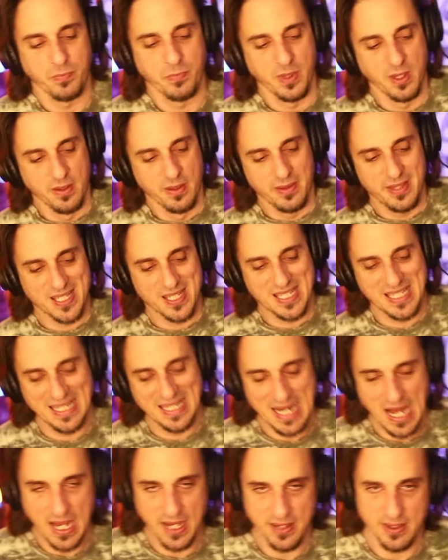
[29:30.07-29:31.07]
The
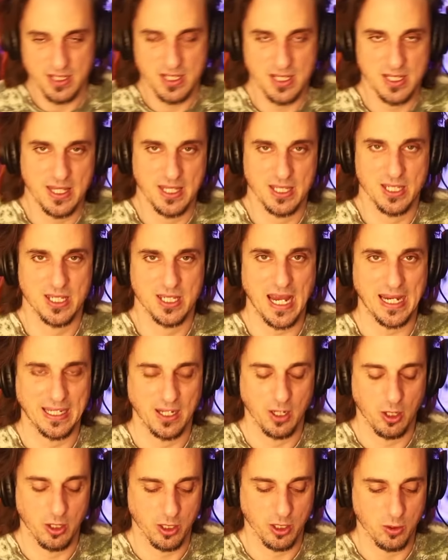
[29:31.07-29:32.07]
C9, this is the second
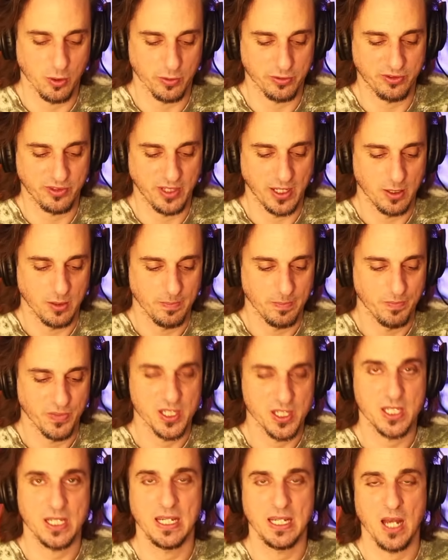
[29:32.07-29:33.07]
article still. The
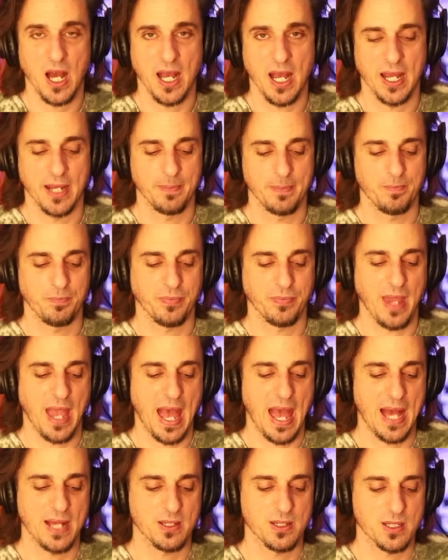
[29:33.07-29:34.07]
C9,
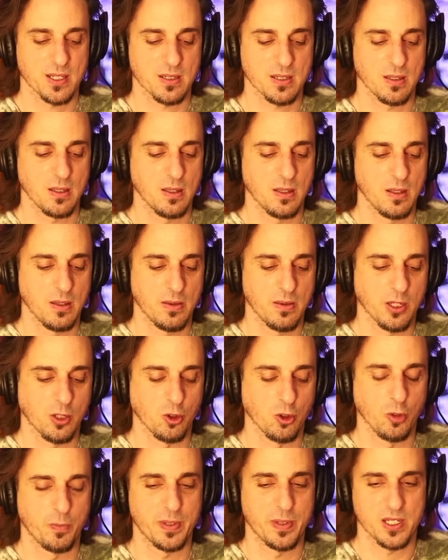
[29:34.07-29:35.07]
as the
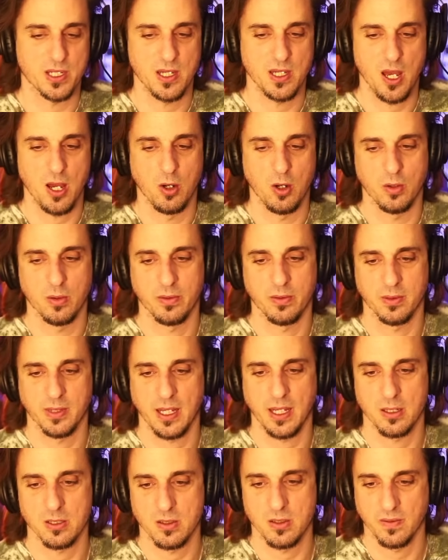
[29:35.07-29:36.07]
group is known,
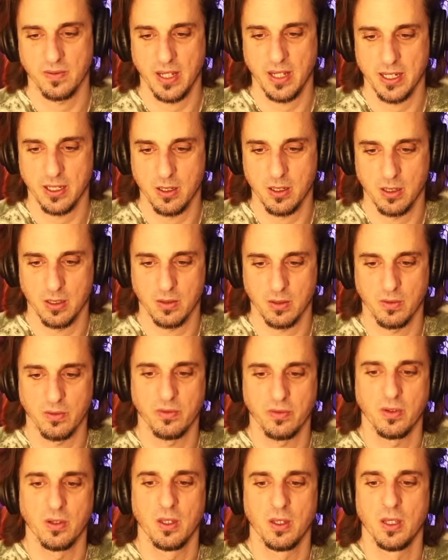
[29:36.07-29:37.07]
Council of 9
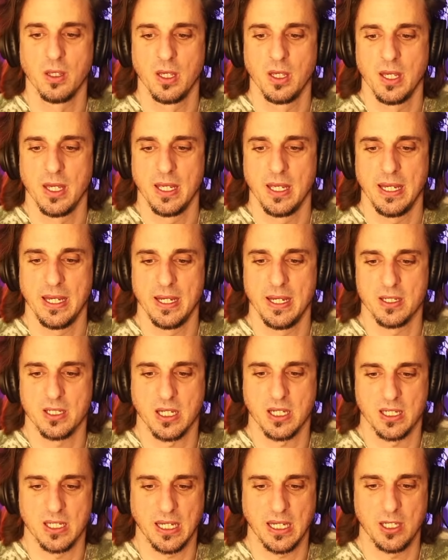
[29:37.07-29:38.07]
Cardinals, is
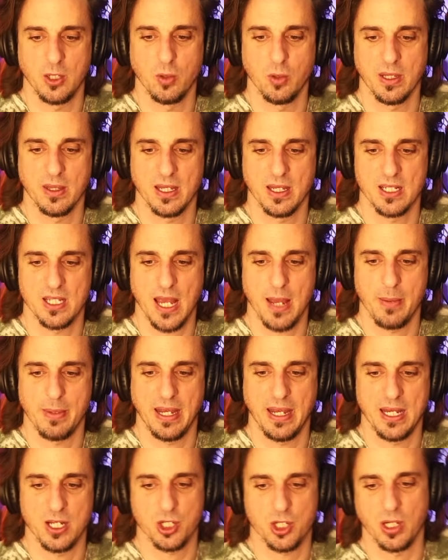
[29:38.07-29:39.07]
continuing the
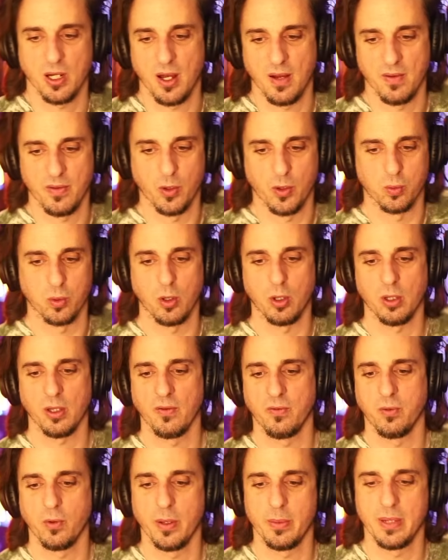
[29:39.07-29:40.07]
examination of the role
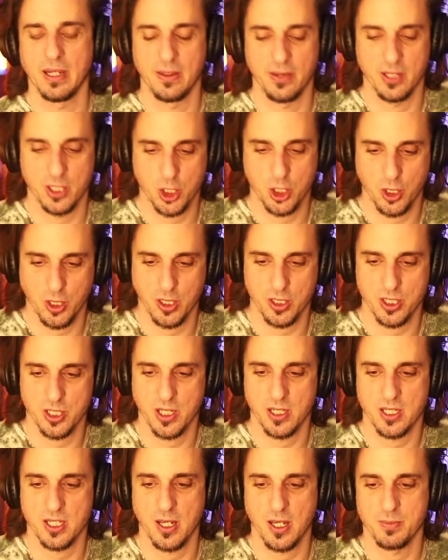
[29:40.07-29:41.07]
of women in the church, a
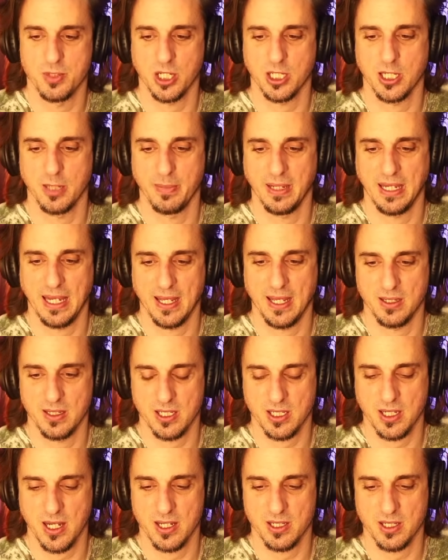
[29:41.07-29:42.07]
subject it began
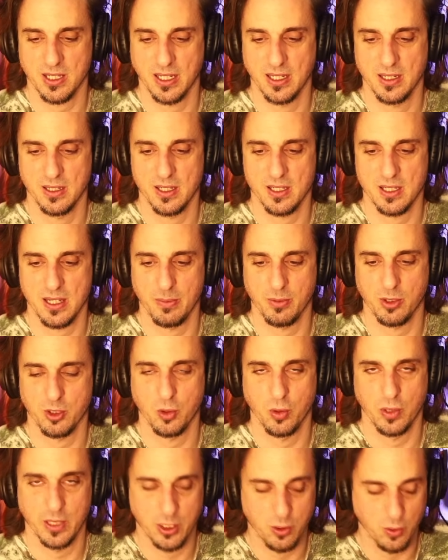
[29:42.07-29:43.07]
discussing in December
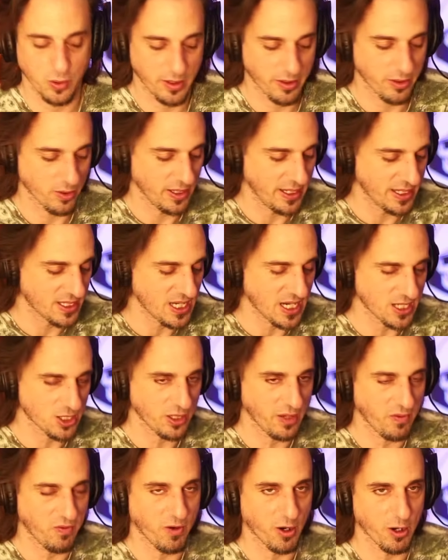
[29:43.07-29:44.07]
2023. It's actually
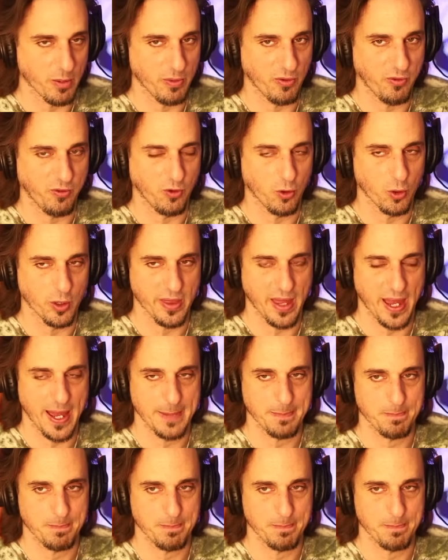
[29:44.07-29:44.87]
far before that,